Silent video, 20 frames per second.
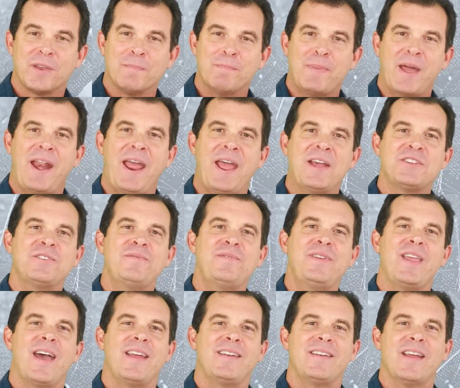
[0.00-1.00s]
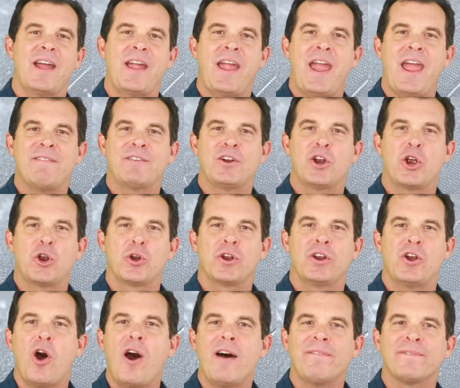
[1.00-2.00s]
but as of yet, I haven't heard
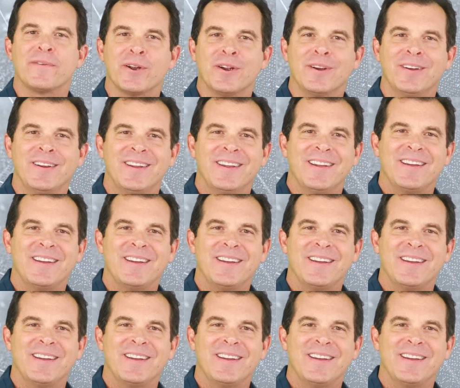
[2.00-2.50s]
an offer